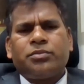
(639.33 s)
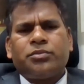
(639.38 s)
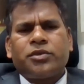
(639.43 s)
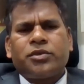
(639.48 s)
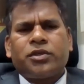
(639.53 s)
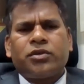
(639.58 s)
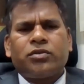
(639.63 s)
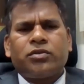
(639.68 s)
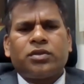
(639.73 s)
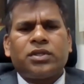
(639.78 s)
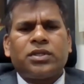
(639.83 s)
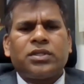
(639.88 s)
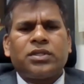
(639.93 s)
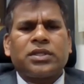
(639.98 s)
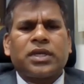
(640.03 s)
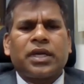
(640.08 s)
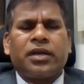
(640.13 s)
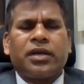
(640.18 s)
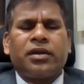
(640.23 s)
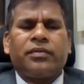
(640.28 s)
and straight
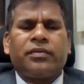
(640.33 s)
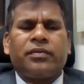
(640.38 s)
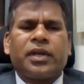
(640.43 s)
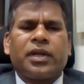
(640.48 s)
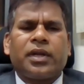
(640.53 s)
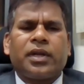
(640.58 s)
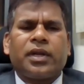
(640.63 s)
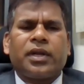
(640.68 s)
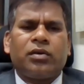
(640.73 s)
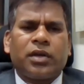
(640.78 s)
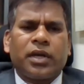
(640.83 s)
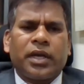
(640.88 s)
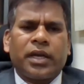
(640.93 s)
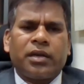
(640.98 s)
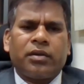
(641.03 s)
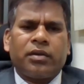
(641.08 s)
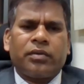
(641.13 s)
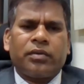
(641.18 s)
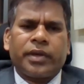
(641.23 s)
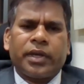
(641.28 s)
away shift into this
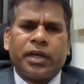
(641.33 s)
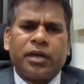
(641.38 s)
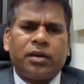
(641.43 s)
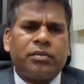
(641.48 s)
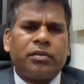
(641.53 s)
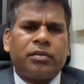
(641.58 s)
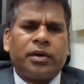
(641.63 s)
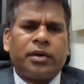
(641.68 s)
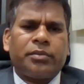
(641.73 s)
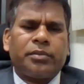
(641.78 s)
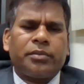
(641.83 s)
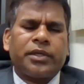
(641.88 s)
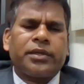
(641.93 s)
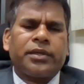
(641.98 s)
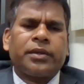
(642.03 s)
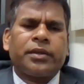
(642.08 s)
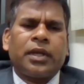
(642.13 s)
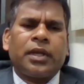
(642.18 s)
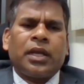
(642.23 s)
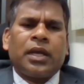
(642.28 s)
kind of a cloud
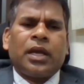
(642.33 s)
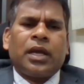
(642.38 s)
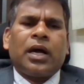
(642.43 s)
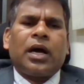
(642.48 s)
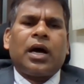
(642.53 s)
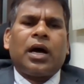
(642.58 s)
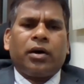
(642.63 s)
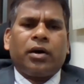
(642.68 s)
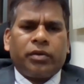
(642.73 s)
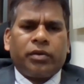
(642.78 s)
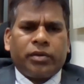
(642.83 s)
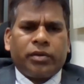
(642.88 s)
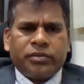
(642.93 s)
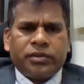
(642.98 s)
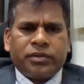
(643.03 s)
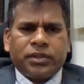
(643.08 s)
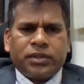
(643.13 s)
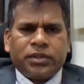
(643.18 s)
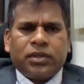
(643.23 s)
kind of an environment.